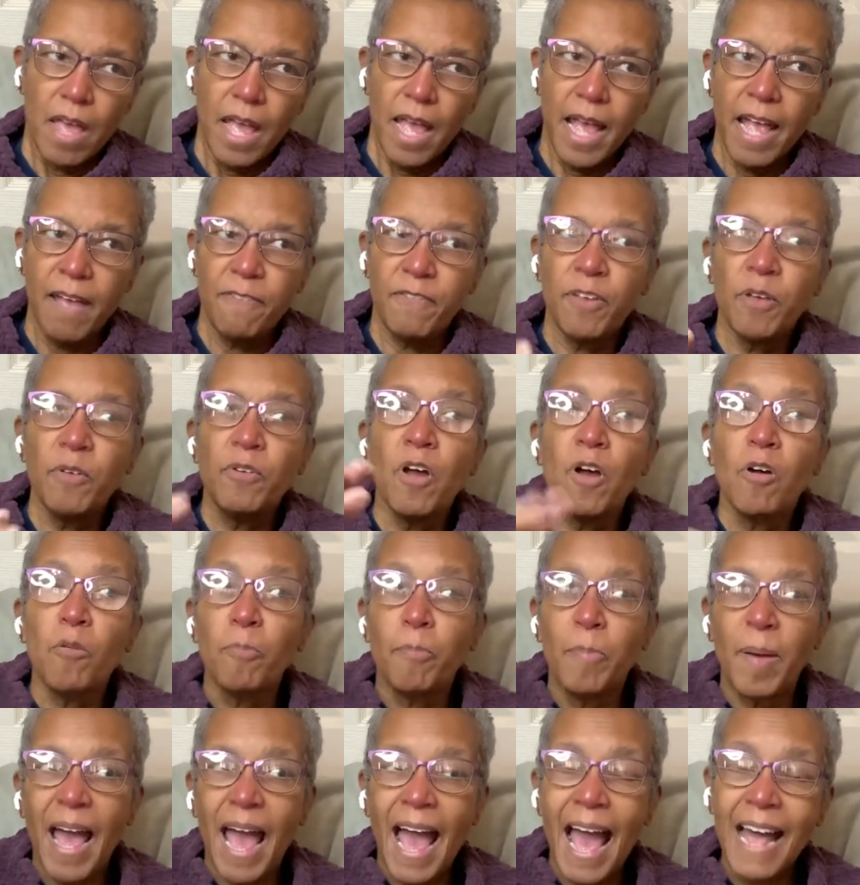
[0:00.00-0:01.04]
If you
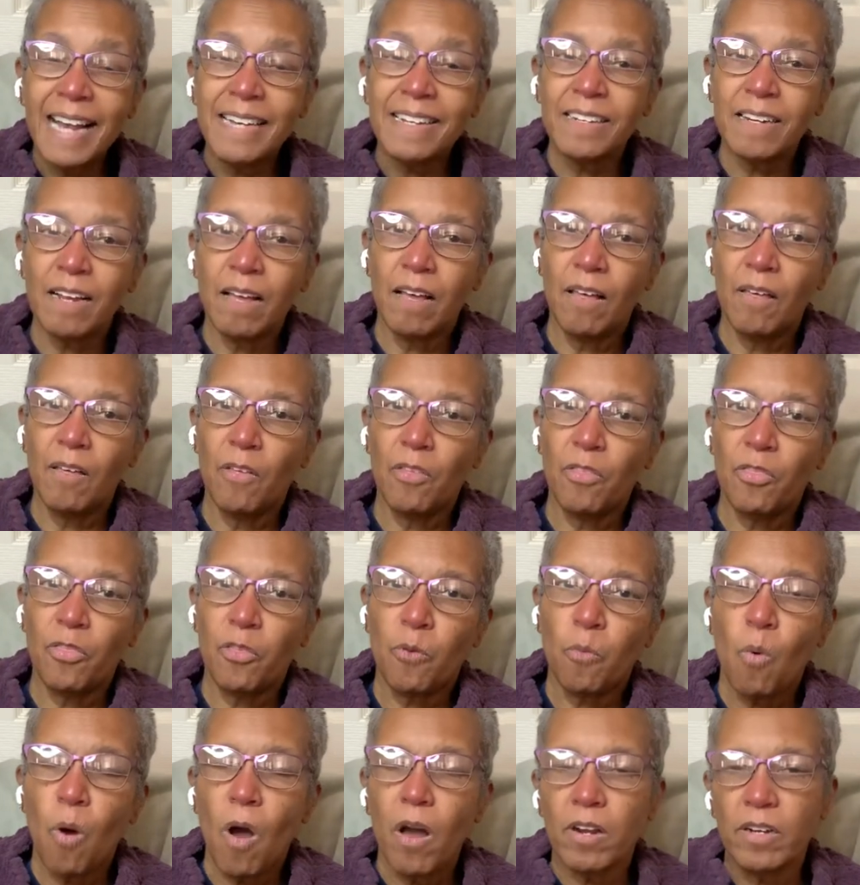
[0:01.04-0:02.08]
don't pat,
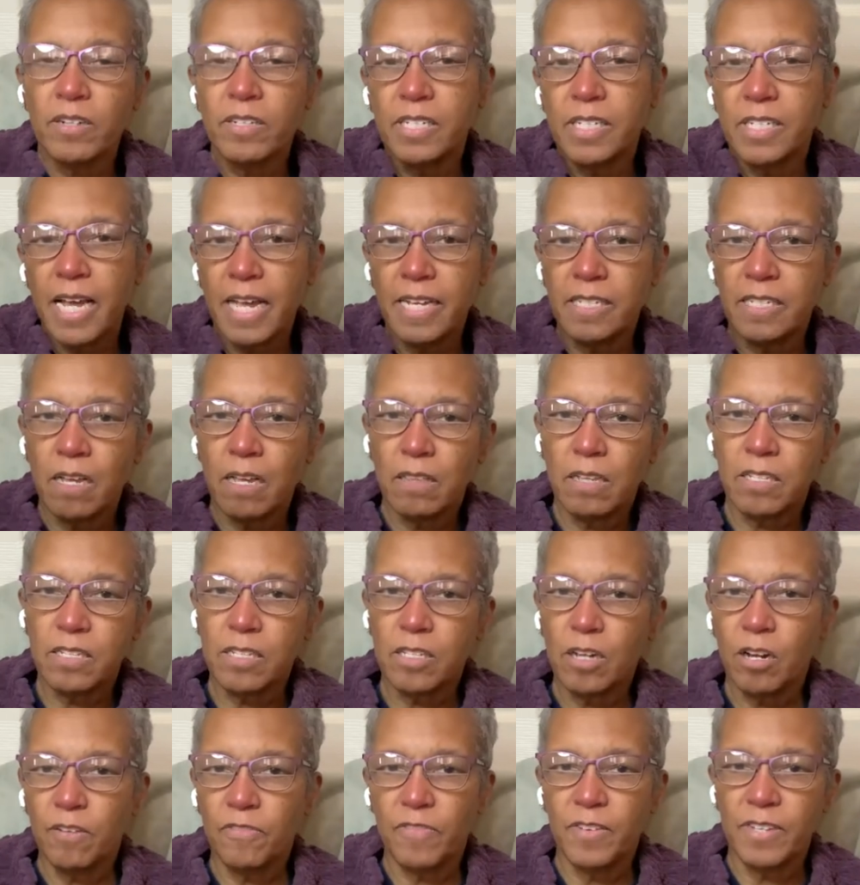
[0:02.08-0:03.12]
the water stays on the
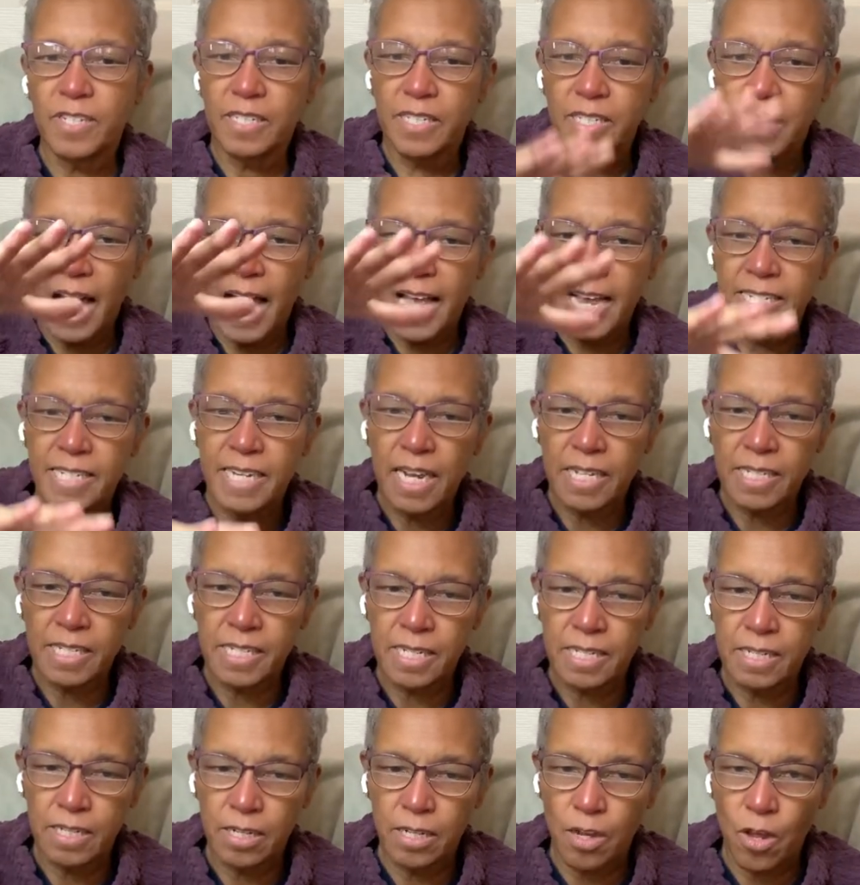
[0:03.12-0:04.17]
surface and
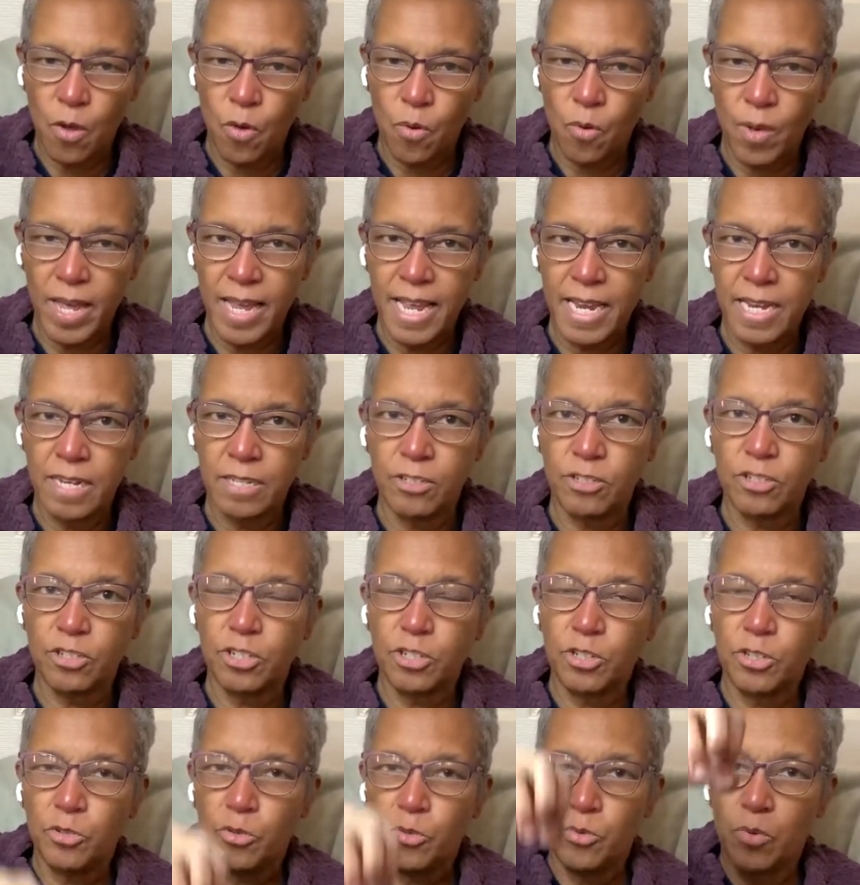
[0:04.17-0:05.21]
doesn't go
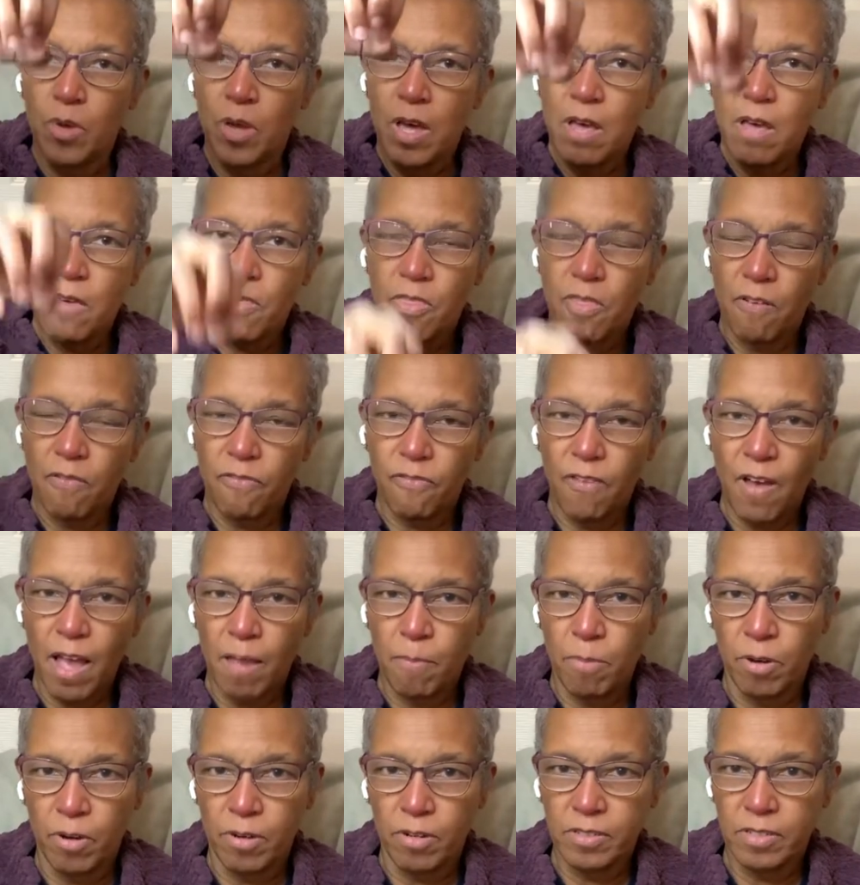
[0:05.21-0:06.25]
into the
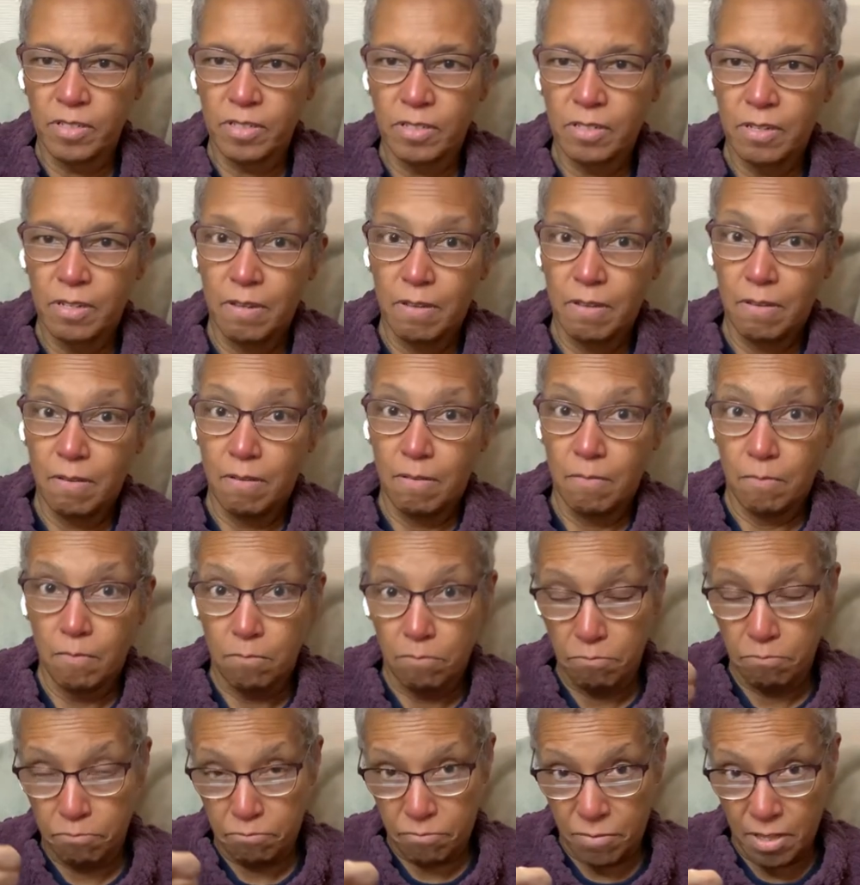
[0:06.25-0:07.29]
fibers.
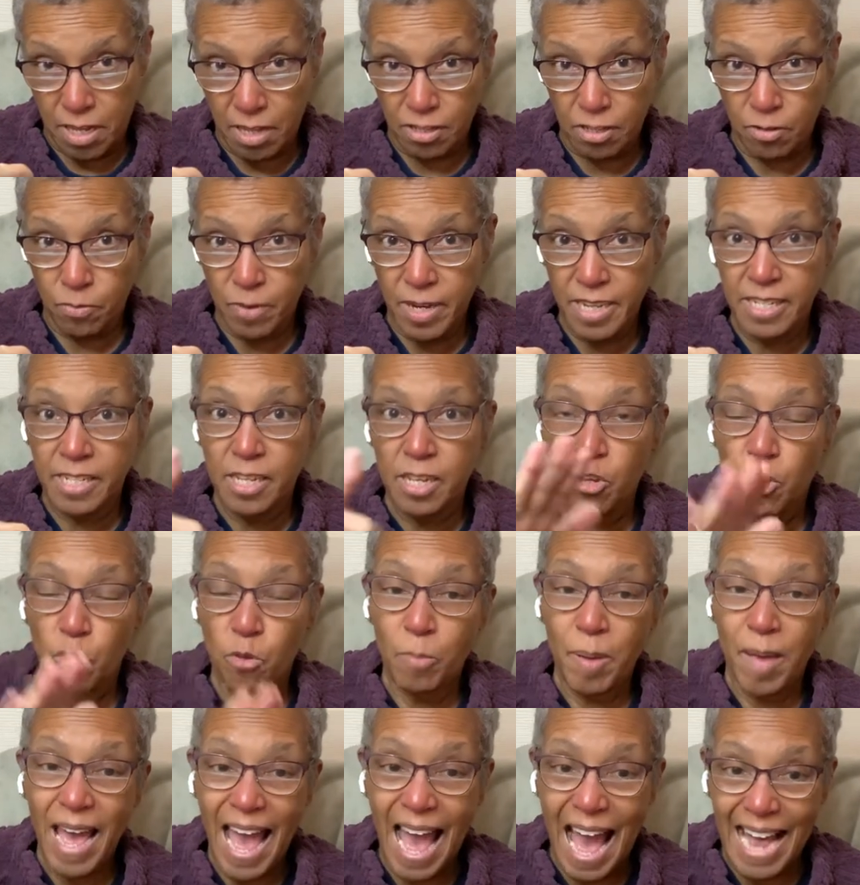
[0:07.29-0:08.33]
There's a reason you
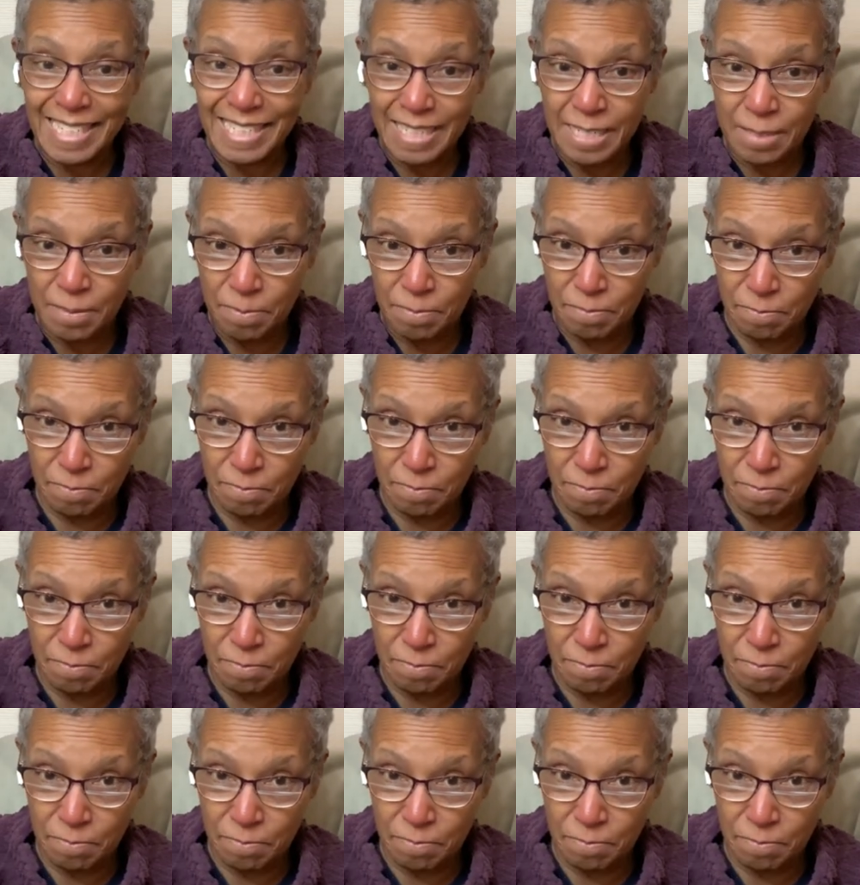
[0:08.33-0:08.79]
pat.